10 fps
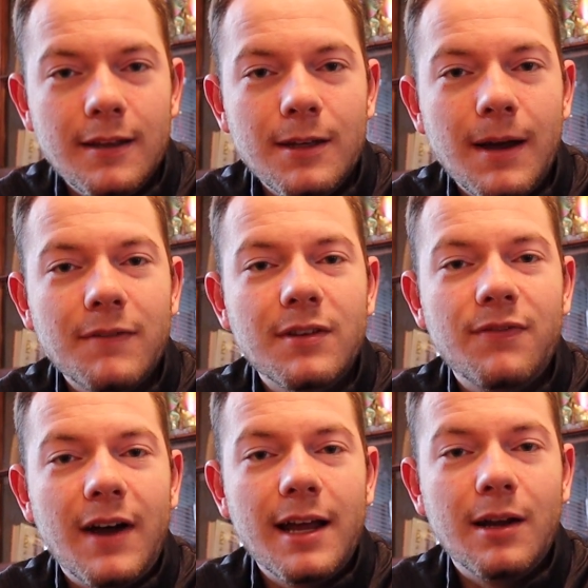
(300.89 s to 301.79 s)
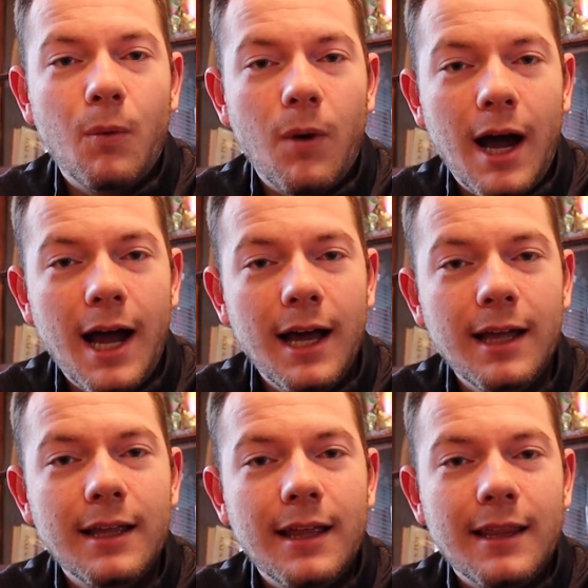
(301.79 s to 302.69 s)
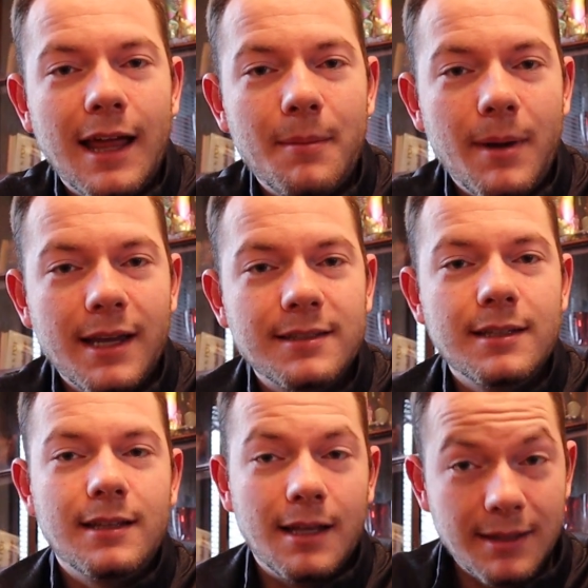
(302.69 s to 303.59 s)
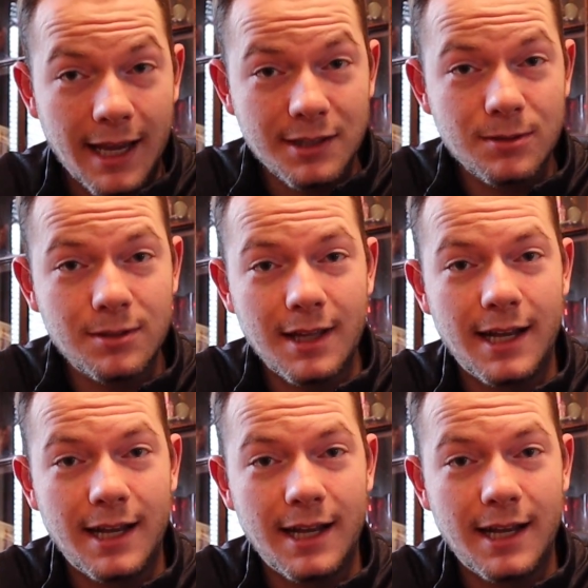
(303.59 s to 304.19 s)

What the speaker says: You have to find a why that takes you to